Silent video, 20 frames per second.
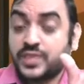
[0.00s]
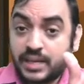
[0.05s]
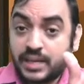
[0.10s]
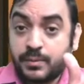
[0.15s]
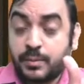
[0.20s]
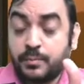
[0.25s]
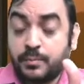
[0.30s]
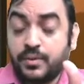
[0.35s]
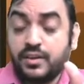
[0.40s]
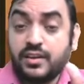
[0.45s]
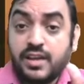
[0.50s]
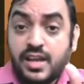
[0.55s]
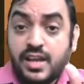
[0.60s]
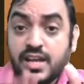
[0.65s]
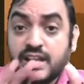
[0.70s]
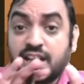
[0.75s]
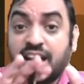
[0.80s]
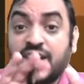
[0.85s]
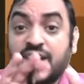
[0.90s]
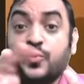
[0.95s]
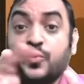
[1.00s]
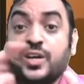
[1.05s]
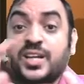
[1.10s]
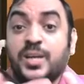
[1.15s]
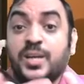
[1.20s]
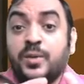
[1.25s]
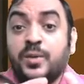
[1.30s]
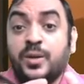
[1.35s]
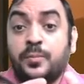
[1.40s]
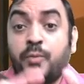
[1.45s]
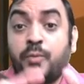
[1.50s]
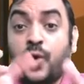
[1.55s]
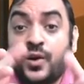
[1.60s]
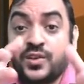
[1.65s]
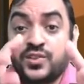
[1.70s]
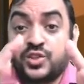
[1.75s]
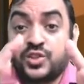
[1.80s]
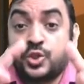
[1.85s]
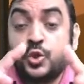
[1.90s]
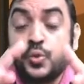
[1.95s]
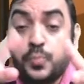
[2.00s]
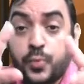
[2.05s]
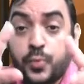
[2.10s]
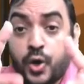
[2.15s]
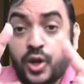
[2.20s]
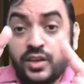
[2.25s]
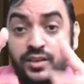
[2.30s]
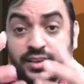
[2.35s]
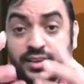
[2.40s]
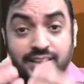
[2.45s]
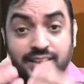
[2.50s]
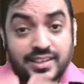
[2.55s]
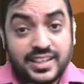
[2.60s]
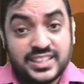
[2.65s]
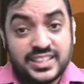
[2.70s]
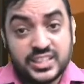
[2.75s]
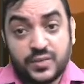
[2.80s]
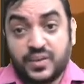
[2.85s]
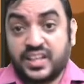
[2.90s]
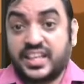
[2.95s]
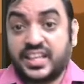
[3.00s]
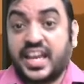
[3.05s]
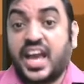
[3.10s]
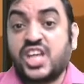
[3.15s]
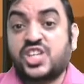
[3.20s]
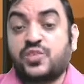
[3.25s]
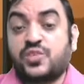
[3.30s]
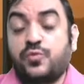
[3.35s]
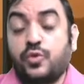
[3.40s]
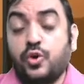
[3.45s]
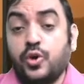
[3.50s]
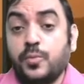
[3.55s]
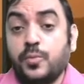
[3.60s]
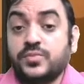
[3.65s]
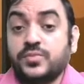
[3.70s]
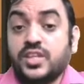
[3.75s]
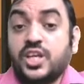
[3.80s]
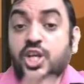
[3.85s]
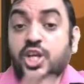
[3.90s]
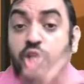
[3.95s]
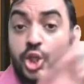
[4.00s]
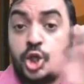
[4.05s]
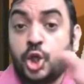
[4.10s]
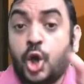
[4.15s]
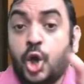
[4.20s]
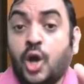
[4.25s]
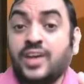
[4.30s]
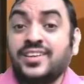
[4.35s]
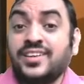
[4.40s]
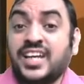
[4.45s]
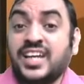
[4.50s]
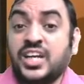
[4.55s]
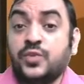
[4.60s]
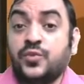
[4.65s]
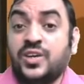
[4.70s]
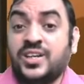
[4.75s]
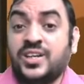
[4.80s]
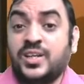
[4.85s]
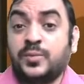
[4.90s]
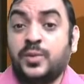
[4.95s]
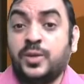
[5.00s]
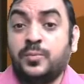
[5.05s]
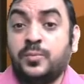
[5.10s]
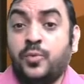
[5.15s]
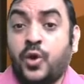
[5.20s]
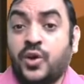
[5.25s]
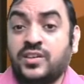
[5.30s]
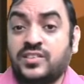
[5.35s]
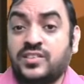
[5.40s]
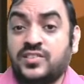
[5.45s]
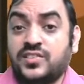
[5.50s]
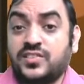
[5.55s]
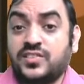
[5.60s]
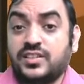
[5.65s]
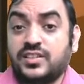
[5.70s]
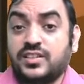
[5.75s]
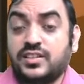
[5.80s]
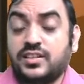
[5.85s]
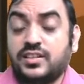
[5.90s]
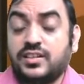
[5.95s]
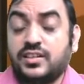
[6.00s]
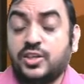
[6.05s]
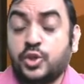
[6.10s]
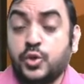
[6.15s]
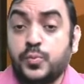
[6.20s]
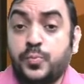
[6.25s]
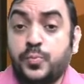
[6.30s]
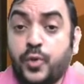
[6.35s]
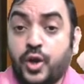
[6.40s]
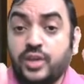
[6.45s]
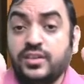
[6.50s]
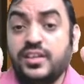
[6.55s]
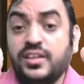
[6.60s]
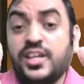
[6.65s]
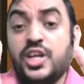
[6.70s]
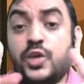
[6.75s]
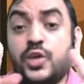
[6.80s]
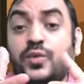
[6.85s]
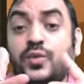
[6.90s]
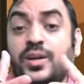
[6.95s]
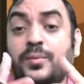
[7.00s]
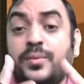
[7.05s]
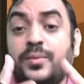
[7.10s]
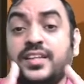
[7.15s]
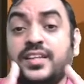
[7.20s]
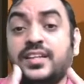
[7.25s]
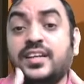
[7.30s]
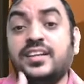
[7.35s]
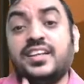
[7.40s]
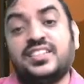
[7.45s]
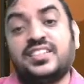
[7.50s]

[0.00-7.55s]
Remember, convertible bonds coupon is our cash flow. Non-convertible bonds uh, coupon will be the